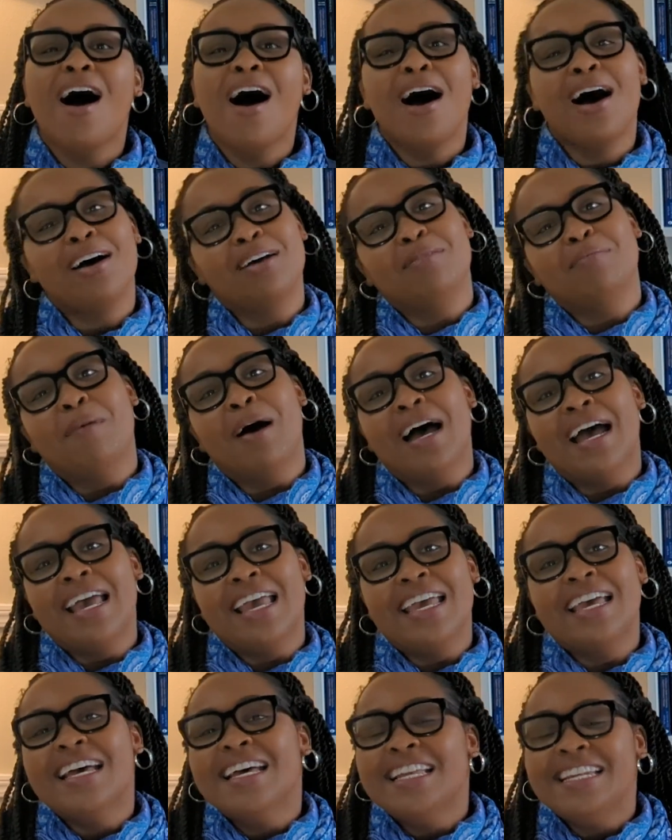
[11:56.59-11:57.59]
on
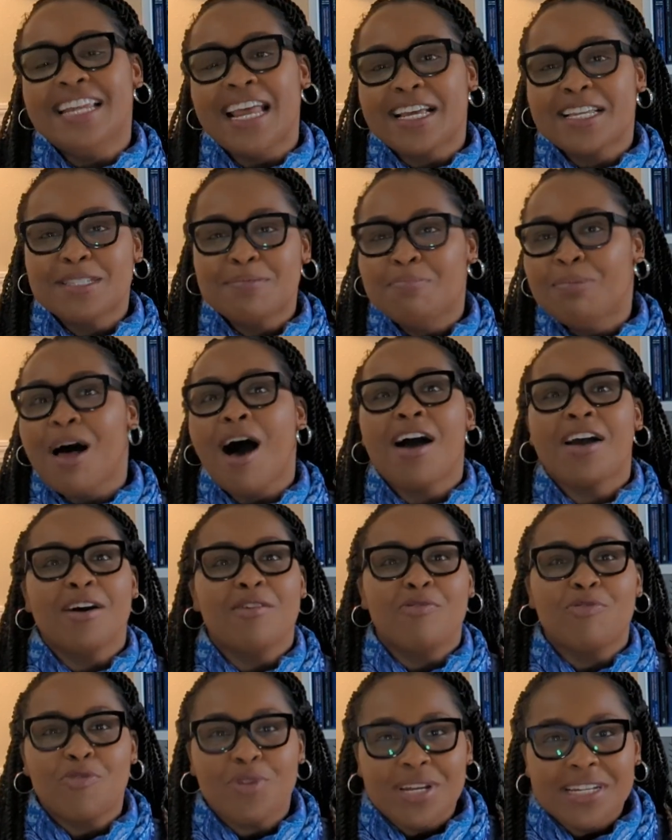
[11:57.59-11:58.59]
my next block
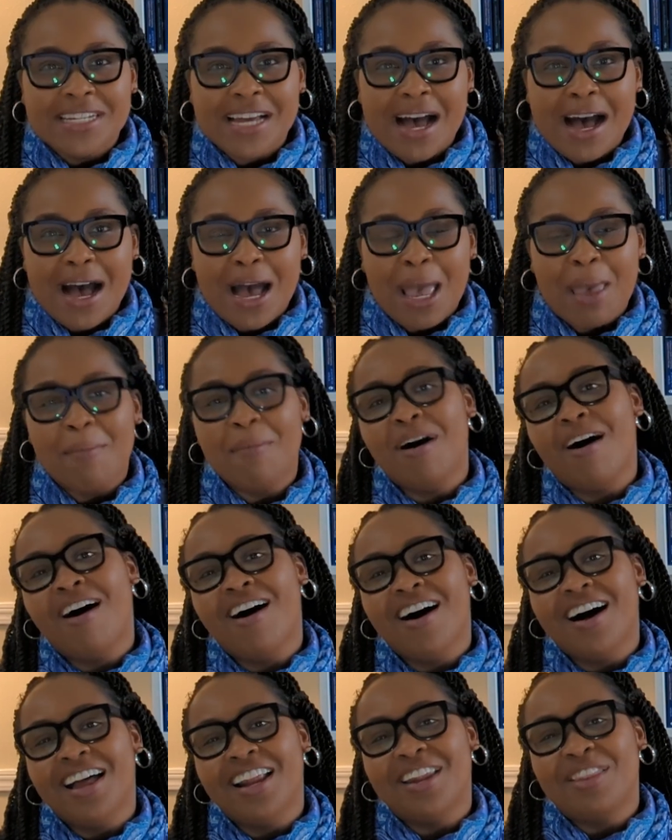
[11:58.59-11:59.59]
of free time
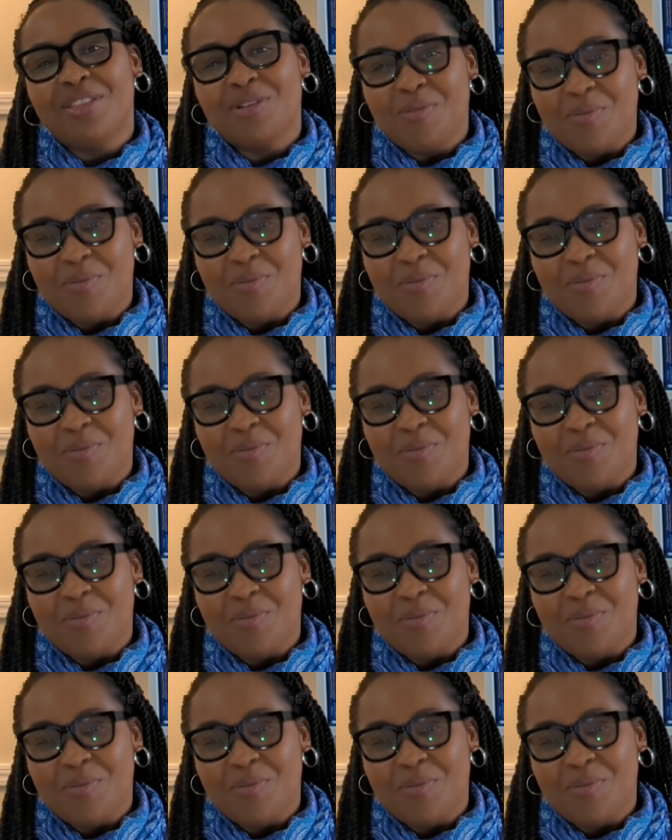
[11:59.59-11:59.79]
on the